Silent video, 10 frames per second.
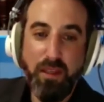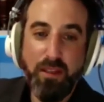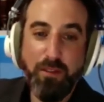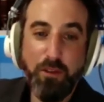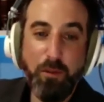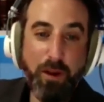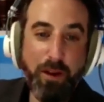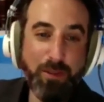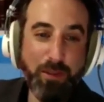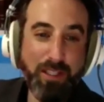two
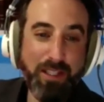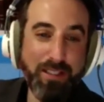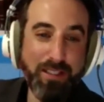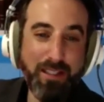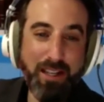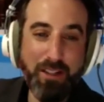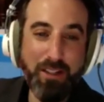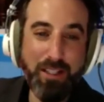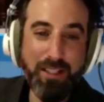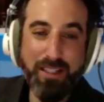Americas with guns is not a
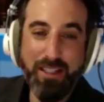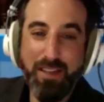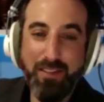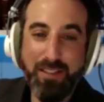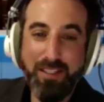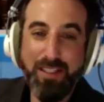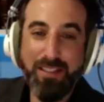good idea, Kevin says.